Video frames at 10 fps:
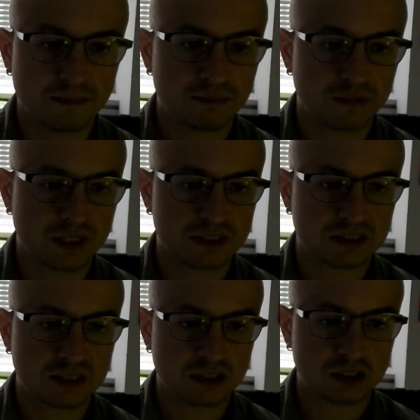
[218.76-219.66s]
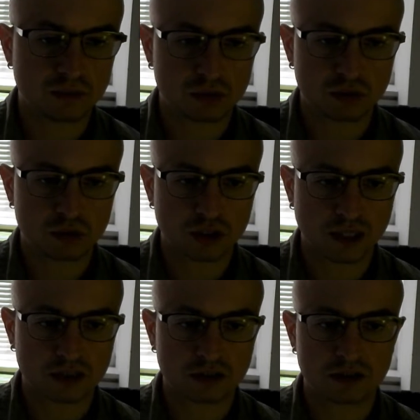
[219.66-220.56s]
as legitimate social
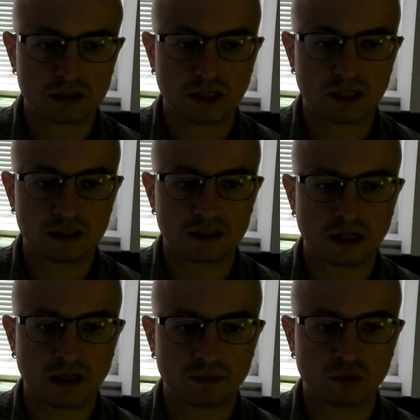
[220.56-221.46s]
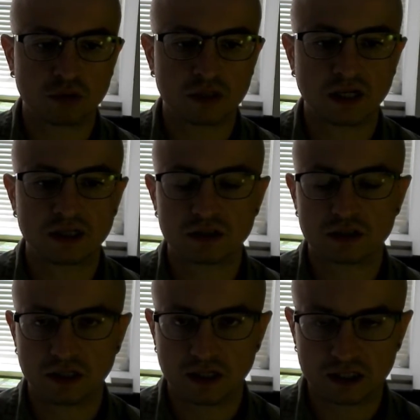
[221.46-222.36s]
actors and
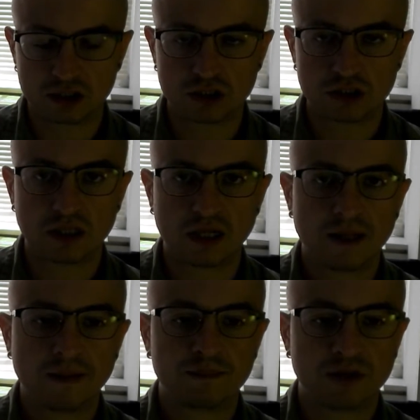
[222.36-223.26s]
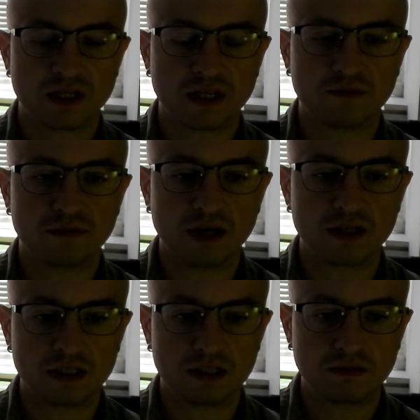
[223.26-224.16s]
contenders in elections. And then
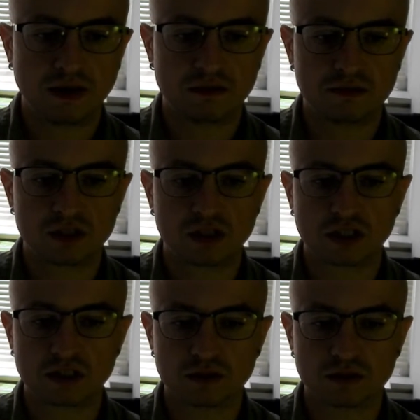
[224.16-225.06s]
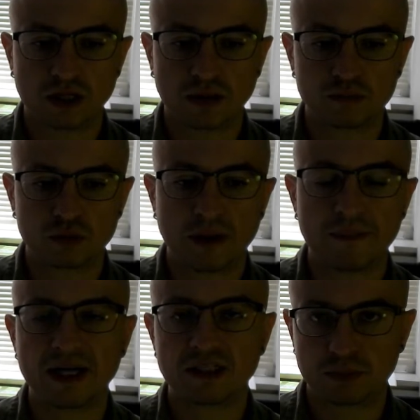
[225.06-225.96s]
finally, we have the struggles to
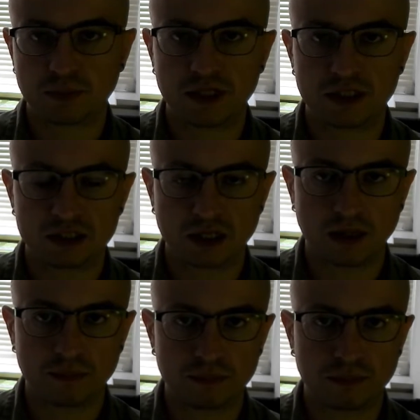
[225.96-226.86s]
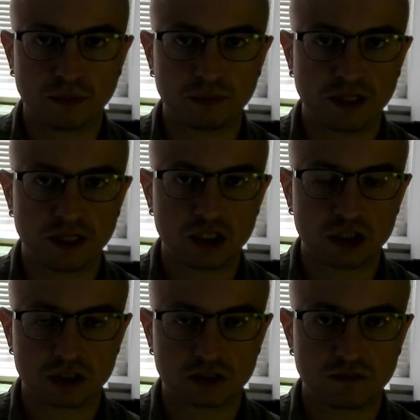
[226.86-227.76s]
emancipate
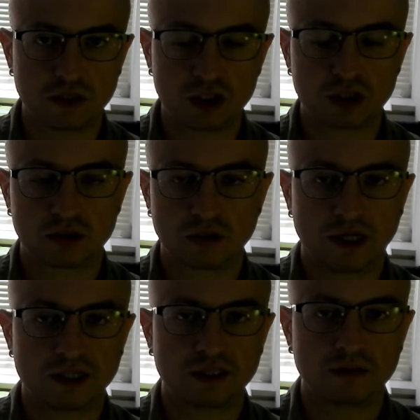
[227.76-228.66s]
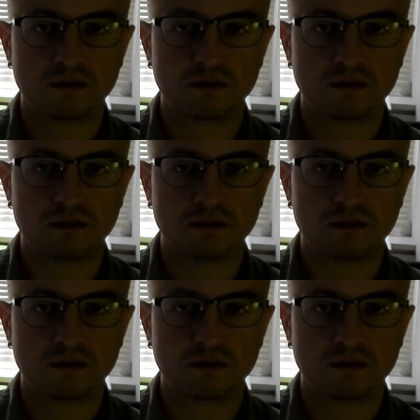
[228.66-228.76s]
populations, which I think we